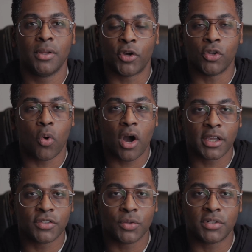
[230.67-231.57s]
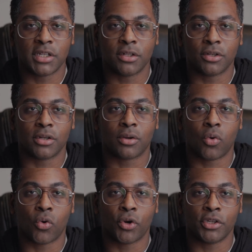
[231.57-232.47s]
When you walk into a dealer
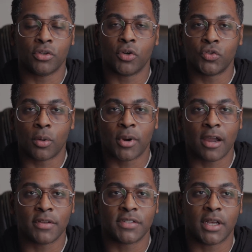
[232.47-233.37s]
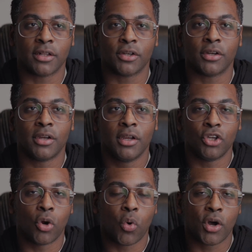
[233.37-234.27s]
or you go to a private seller, you don't